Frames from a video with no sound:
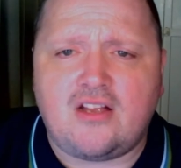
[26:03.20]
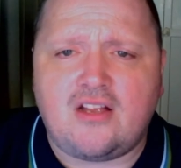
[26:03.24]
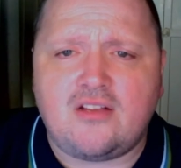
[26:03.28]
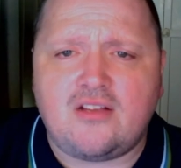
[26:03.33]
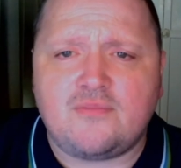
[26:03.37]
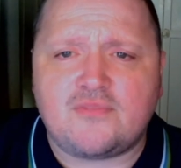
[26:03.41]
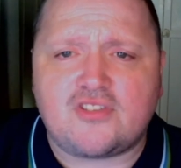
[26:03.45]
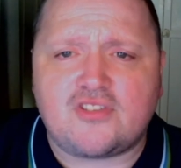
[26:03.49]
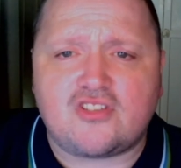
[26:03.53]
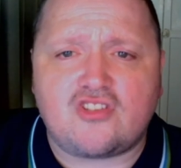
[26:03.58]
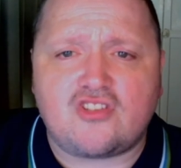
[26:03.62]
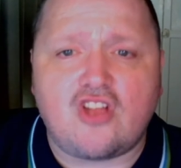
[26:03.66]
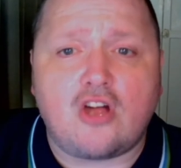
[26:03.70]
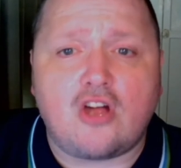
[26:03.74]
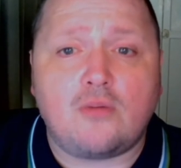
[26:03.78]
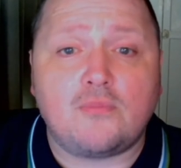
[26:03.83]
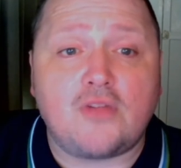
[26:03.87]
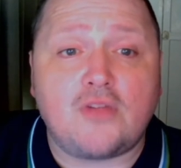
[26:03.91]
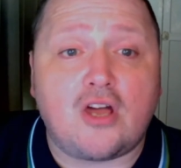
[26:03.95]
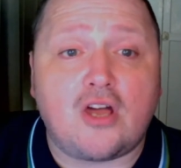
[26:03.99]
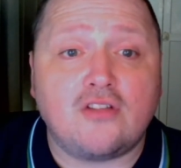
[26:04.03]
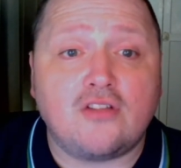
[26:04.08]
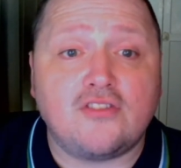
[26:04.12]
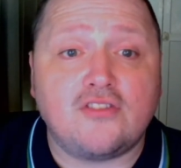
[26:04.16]
stormed
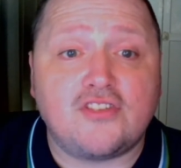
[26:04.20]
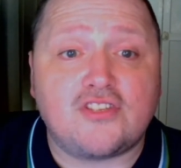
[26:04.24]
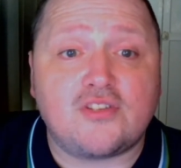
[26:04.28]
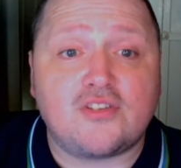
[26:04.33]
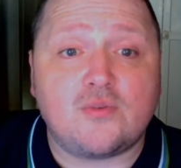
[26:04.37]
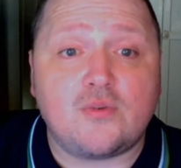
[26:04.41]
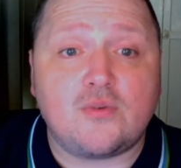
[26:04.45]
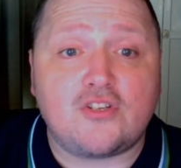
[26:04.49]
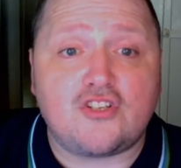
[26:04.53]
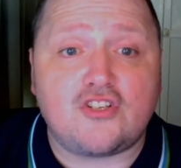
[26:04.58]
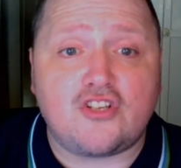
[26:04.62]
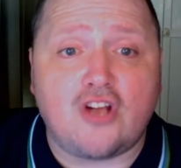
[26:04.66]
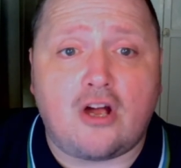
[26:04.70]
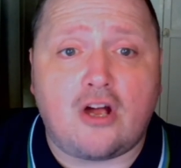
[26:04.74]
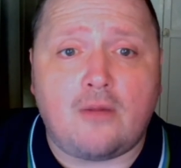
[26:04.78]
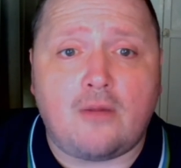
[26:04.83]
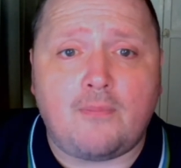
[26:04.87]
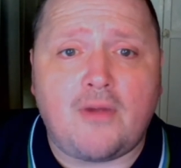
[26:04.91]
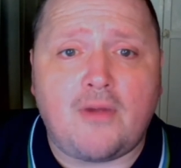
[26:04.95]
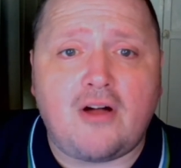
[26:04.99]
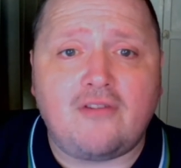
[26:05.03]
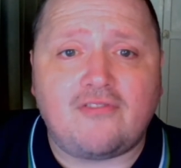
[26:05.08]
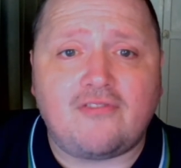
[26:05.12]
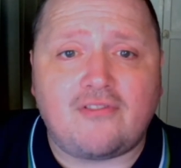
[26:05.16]
onto a short
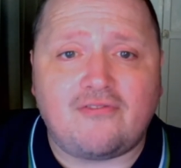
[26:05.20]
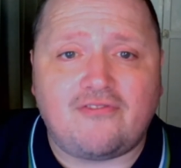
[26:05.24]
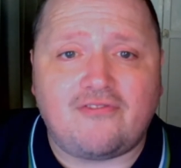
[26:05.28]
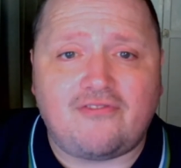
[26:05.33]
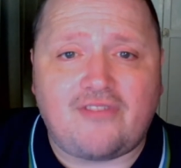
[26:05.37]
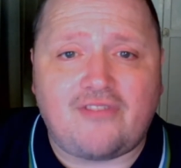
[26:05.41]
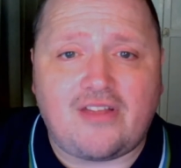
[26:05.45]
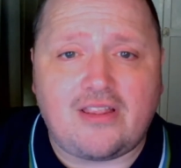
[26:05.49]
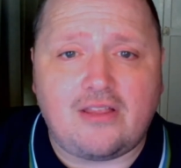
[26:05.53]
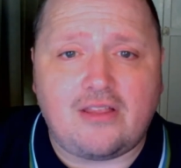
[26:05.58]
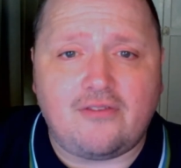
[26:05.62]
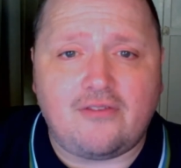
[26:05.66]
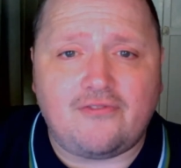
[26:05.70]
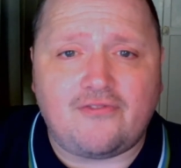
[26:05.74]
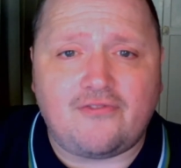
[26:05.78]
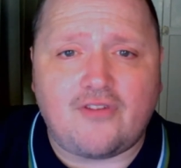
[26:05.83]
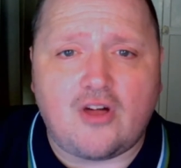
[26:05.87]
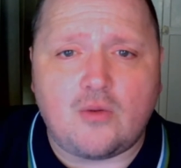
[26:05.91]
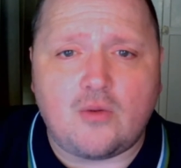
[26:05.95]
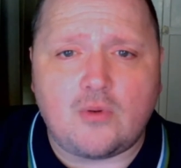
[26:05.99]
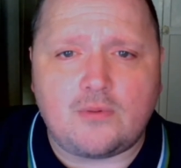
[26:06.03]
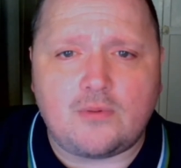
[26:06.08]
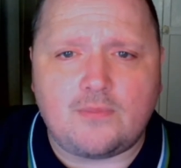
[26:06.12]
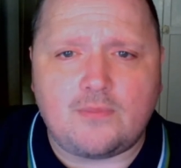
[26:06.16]
ball from fellow
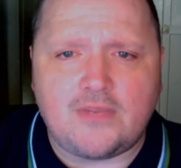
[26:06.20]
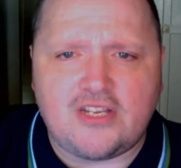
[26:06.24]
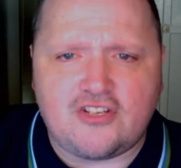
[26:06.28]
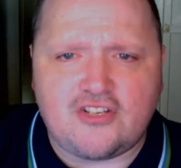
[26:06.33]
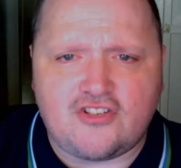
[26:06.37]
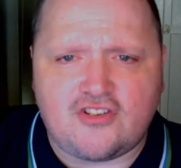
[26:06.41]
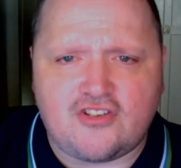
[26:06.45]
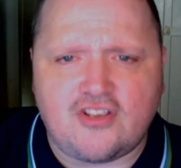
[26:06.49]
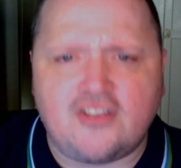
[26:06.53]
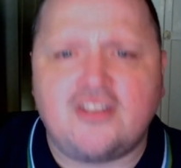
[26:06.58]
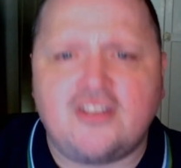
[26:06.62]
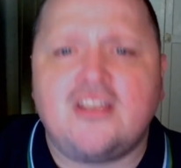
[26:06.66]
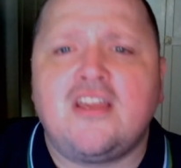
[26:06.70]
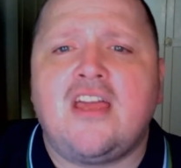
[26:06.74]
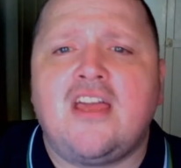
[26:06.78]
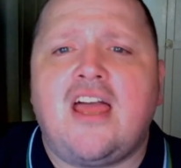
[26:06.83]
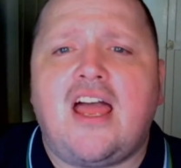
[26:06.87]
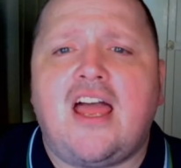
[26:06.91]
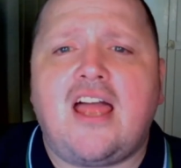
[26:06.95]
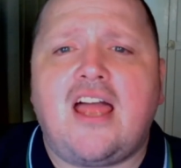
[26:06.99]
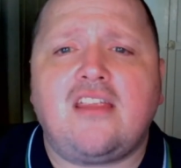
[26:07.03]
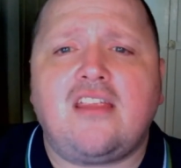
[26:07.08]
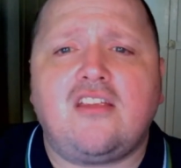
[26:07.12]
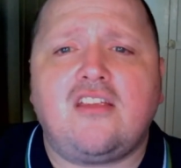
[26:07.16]
forward Mitch Dunn
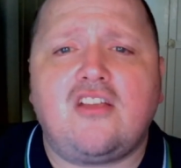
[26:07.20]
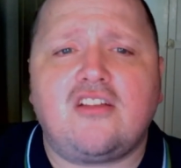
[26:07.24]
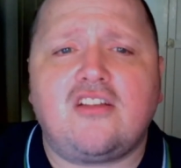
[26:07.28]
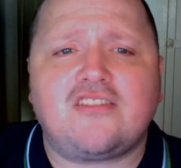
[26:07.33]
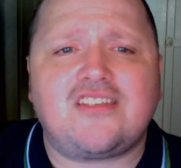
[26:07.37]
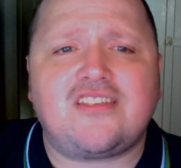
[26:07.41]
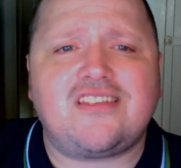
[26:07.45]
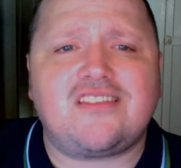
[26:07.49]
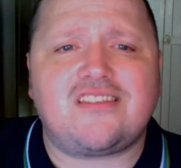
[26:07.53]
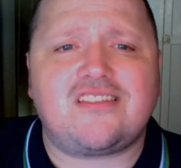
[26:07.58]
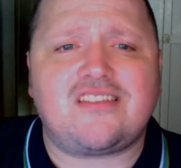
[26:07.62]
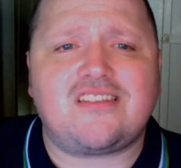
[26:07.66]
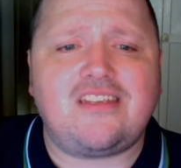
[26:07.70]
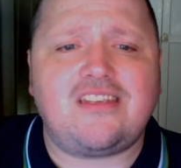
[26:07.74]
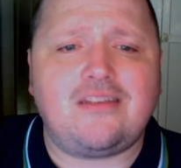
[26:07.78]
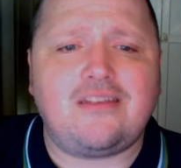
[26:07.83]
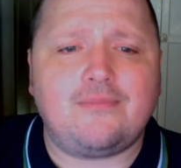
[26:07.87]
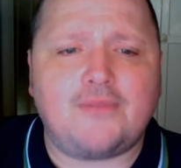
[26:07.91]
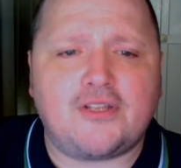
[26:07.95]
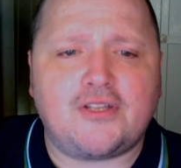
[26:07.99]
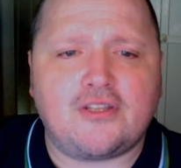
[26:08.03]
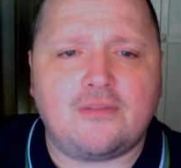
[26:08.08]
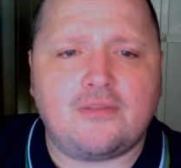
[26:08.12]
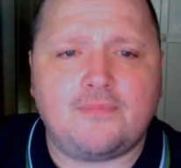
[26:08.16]
and got his
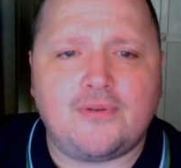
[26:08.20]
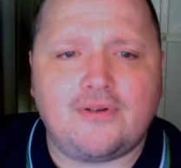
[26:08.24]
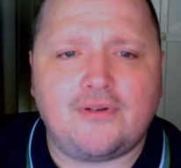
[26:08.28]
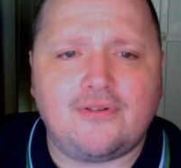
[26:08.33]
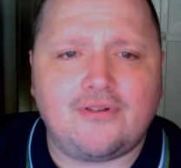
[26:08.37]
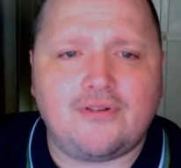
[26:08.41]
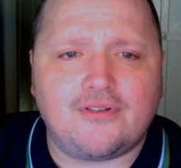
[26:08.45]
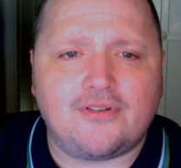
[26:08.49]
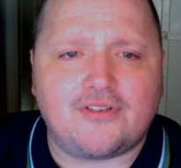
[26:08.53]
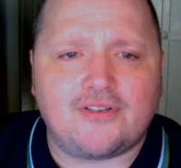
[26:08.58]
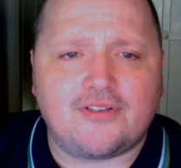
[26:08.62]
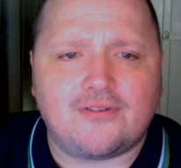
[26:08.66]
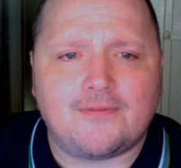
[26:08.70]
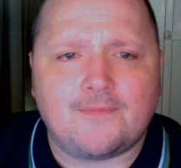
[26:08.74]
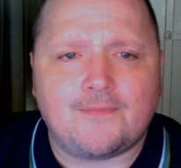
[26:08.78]
team on the board.